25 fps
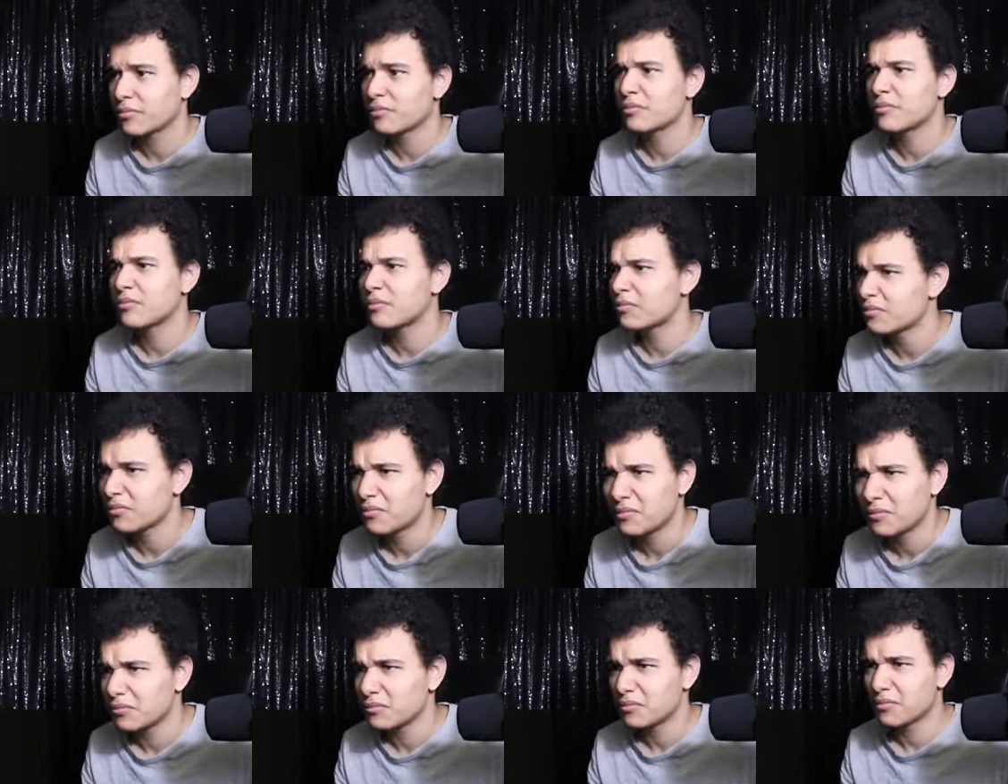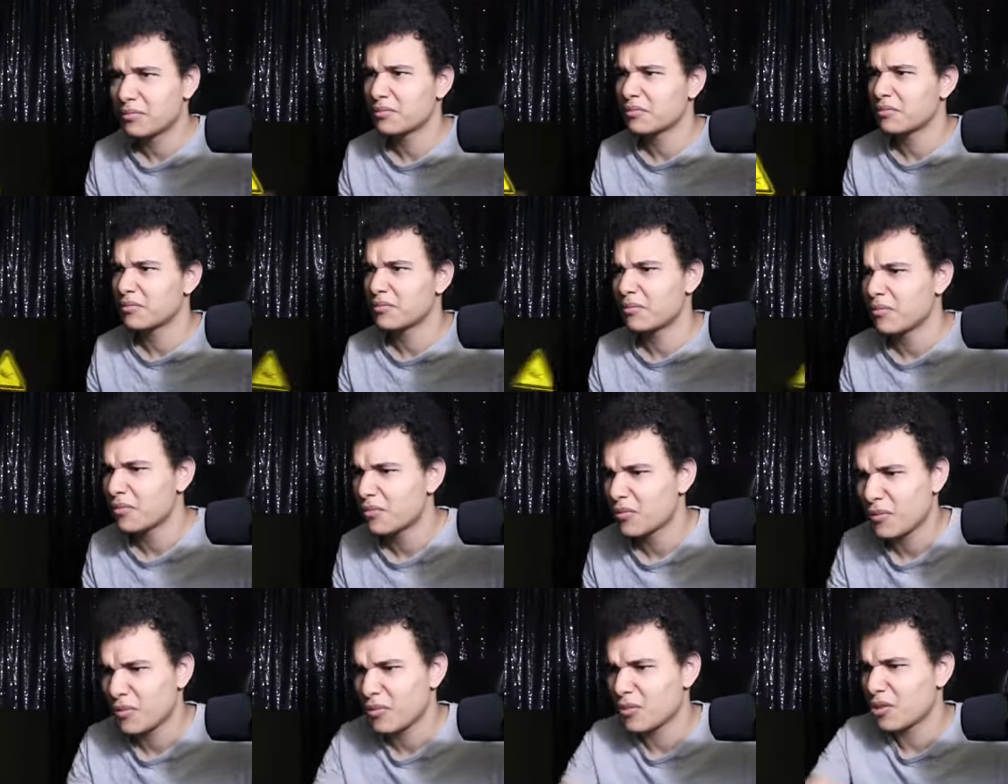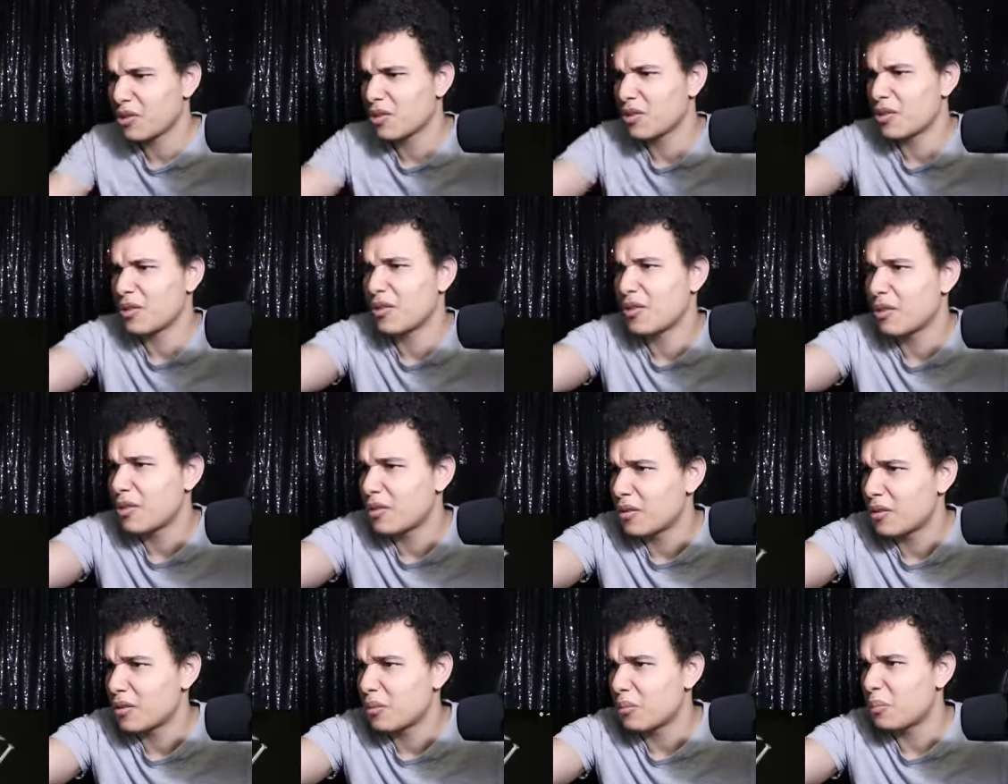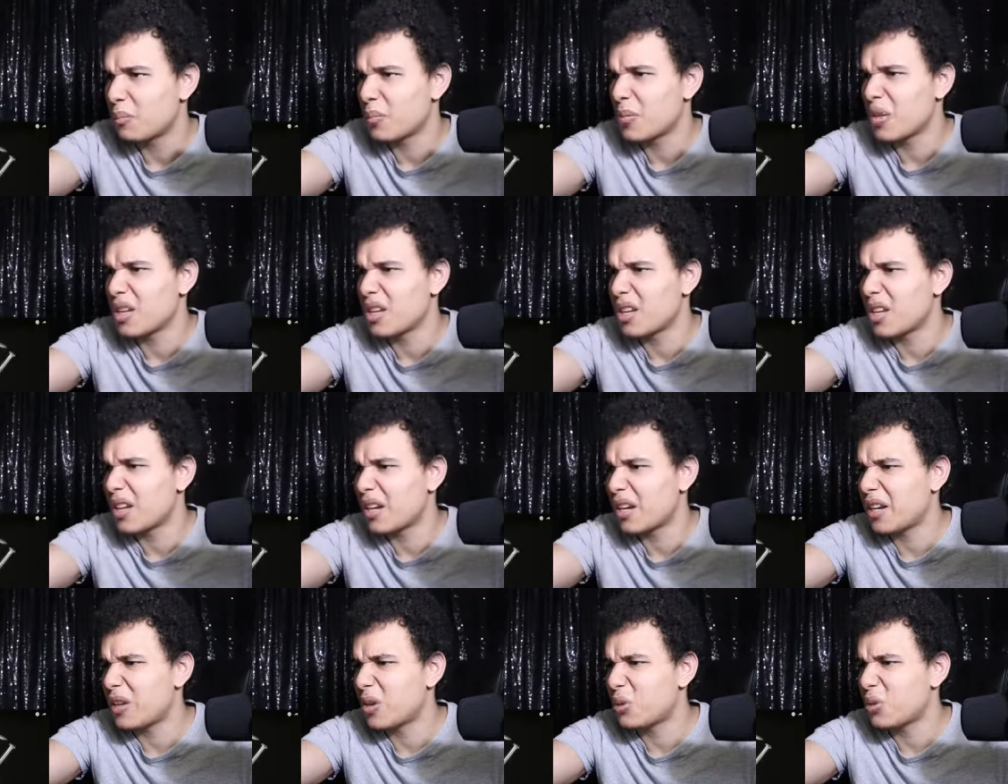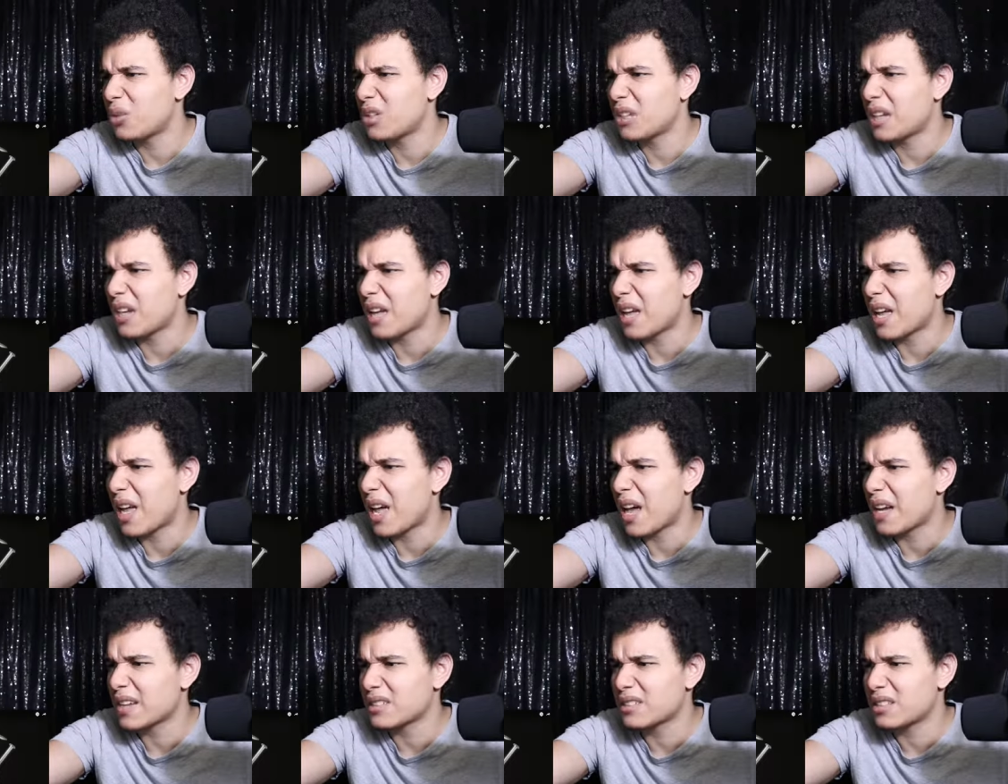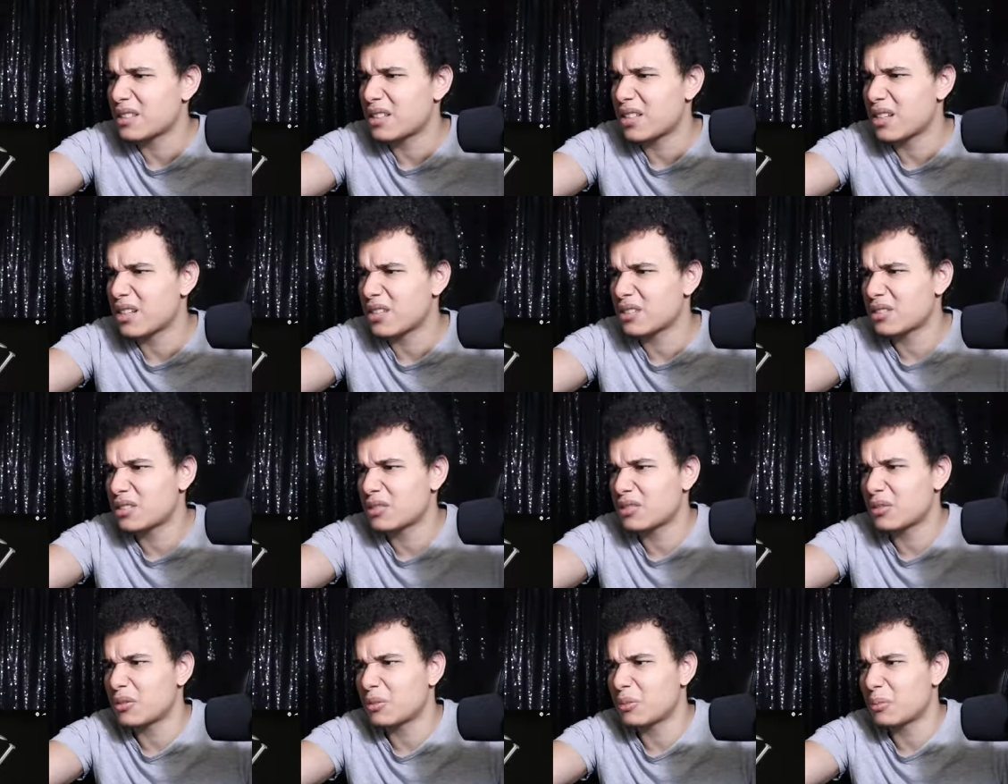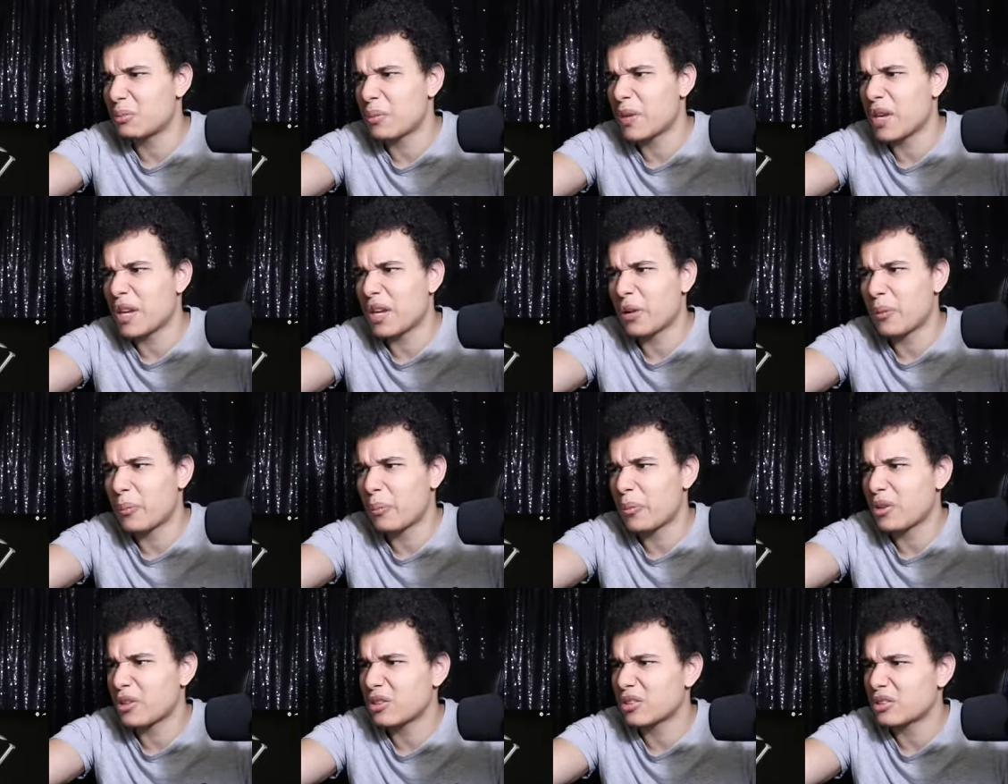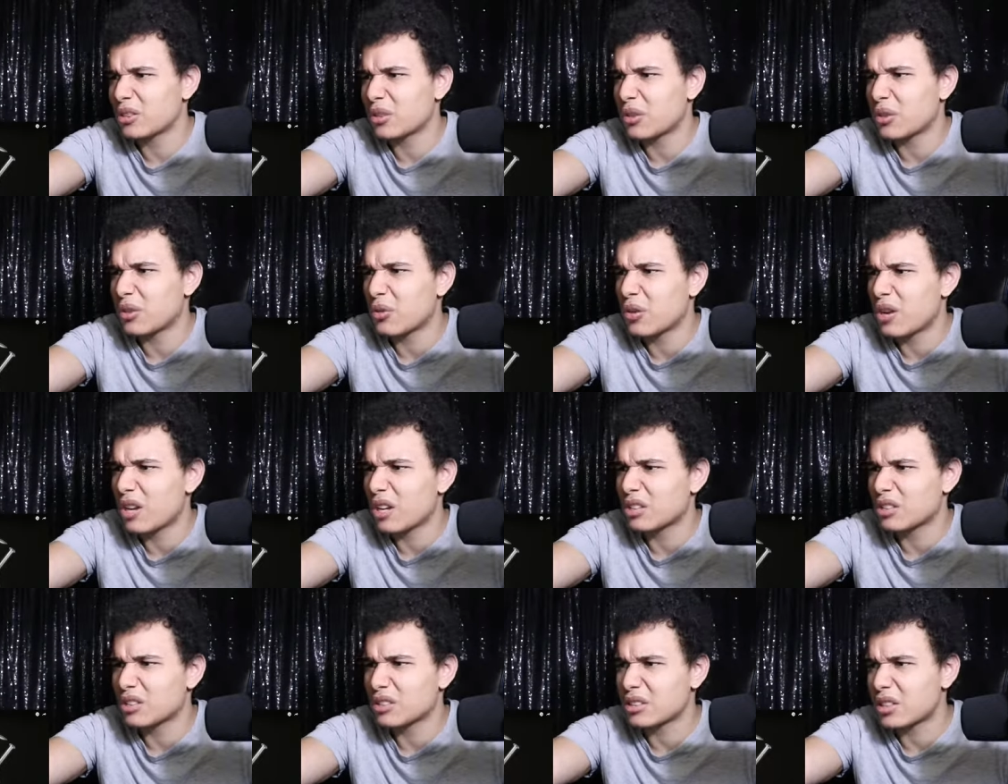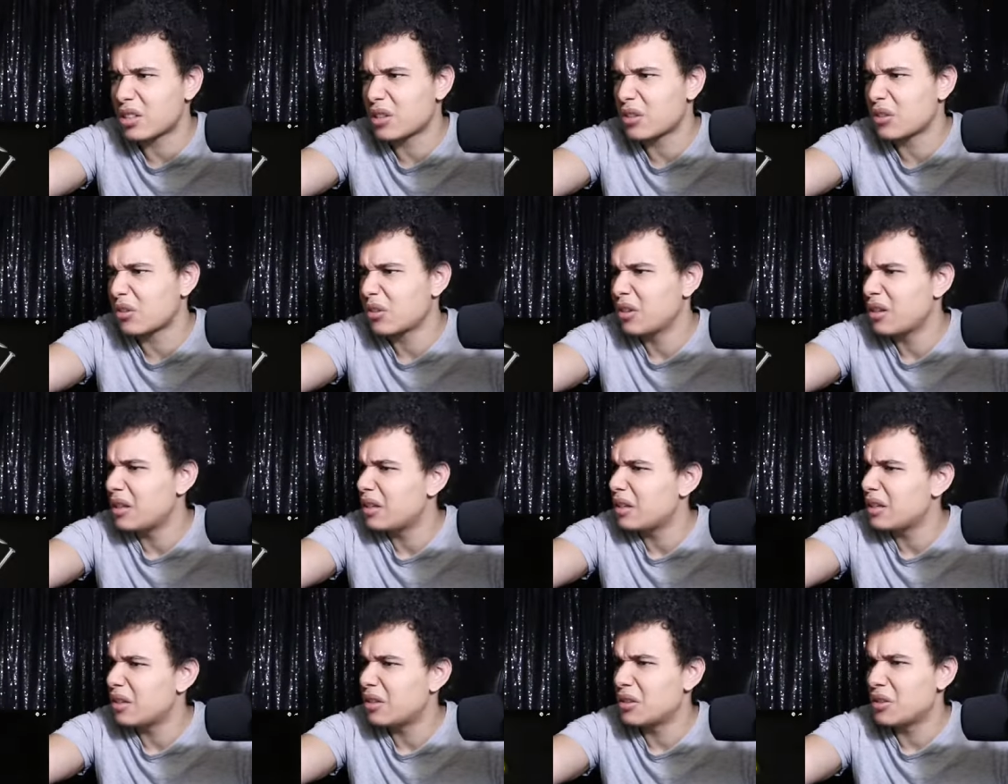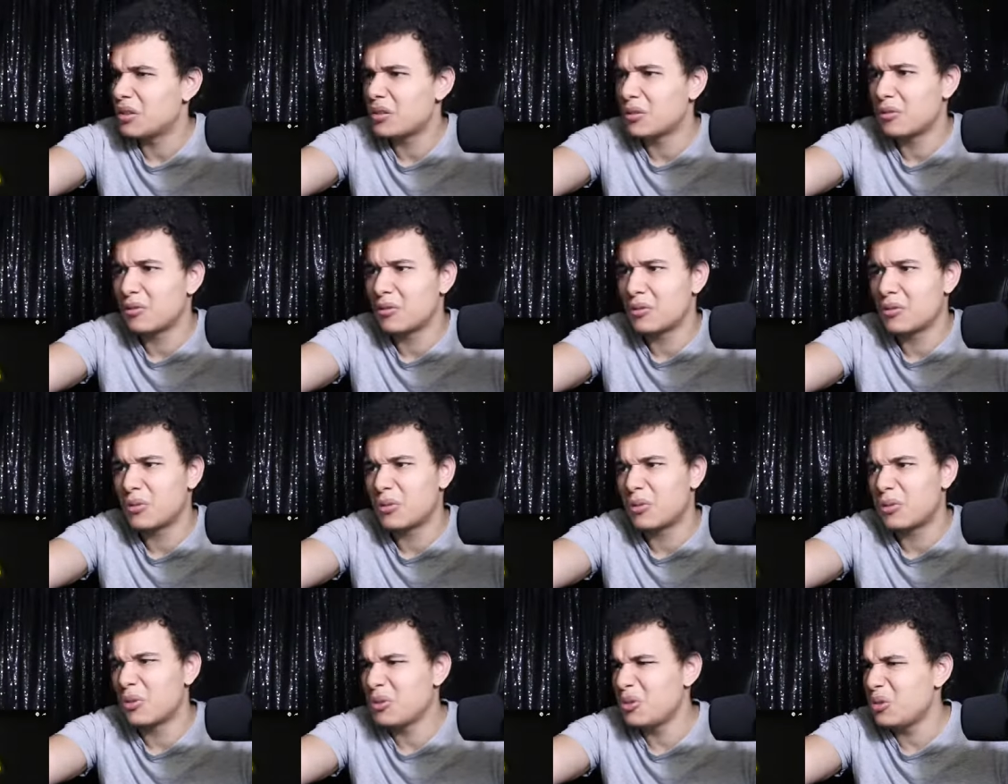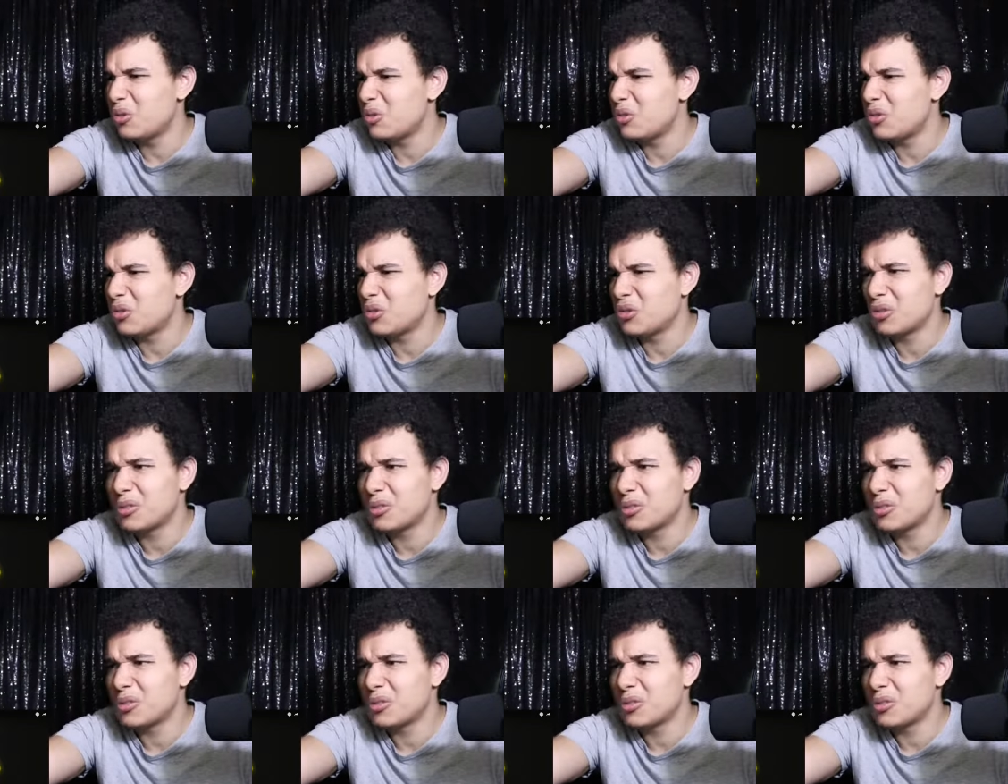These tells from the trench, these nails. Me, I don't need an accident to make a person crash off Ooh,